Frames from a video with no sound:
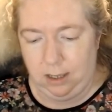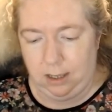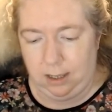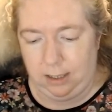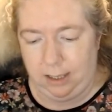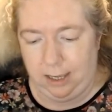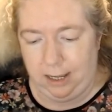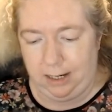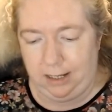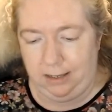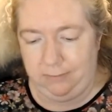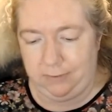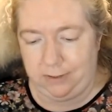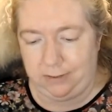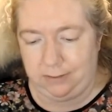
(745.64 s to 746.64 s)
Can't
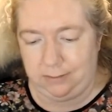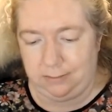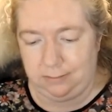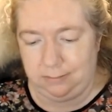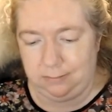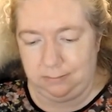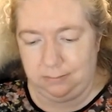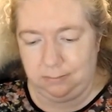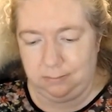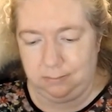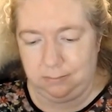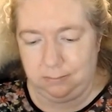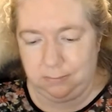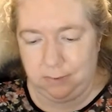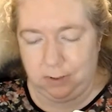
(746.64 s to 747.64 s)
even...
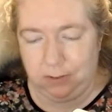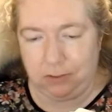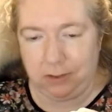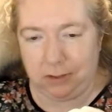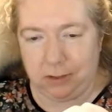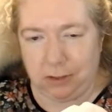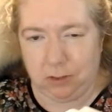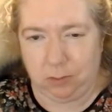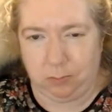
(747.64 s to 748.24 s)
There's this little